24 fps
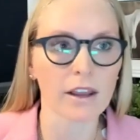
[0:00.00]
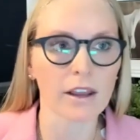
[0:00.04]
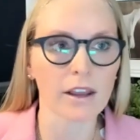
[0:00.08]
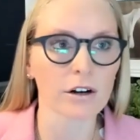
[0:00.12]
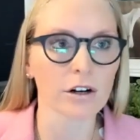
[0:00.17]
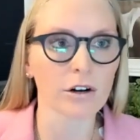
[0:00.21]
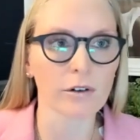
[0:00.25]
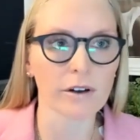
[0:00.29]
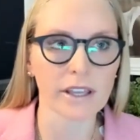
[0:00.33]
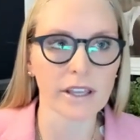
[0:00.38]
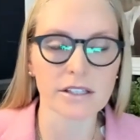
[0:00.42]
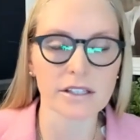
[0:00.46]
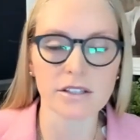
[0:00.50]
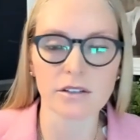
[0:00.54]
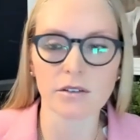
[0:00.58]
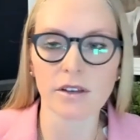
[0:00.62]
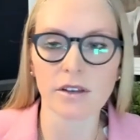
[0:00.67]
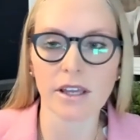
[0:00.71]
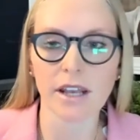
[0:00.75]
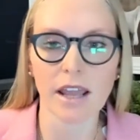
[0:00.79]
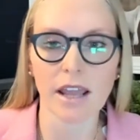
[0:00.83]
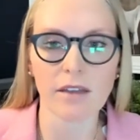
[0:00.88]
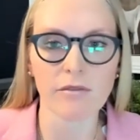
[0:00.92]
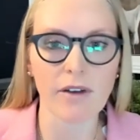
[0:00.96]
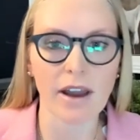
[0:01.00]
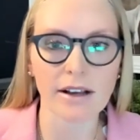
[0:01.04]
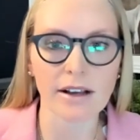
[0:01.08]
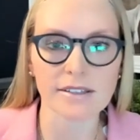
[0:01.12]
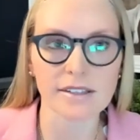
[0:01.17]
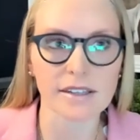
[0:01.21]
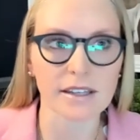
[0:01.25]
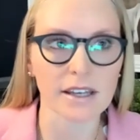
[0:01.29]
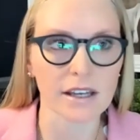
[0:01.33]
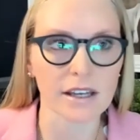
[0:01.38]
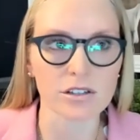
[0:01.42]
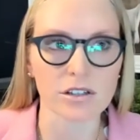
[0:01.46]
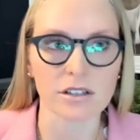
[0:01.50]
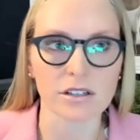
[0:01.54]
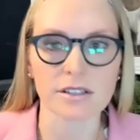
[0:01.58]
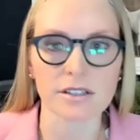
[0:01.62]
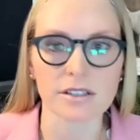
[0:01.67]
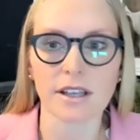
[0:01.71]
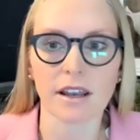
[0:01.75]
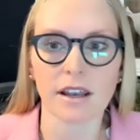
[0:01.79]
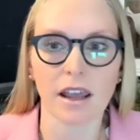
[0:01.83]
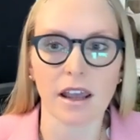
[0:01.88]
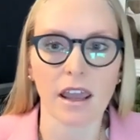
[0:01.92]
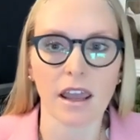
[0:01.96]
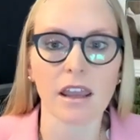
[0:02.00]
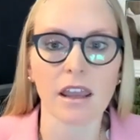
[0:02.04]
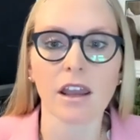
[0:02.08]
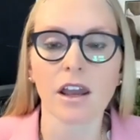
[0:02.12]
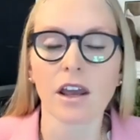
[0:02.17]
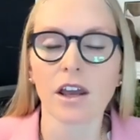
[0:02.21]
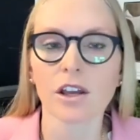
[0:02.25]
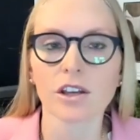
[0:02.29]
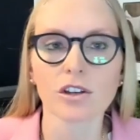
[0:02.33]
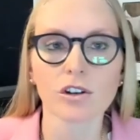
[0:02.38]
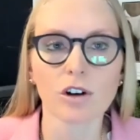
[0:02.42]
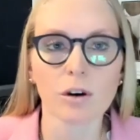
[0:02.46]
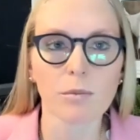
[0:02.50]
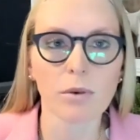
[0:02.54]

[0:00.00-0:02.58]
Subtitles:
are going in to get a vaccination today, your